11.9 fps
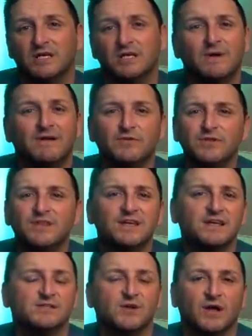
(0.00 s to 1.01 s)
You have other
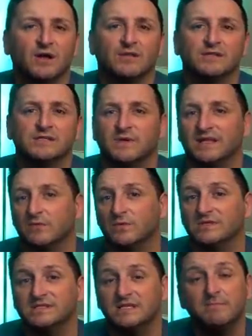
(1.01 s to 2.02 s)
things going on this week that
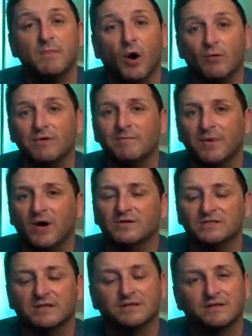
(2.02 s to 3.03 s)
will seem more
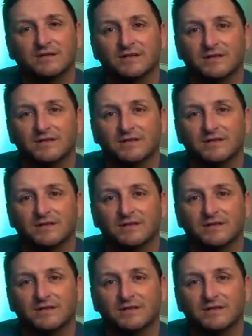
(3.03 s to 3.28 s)
important.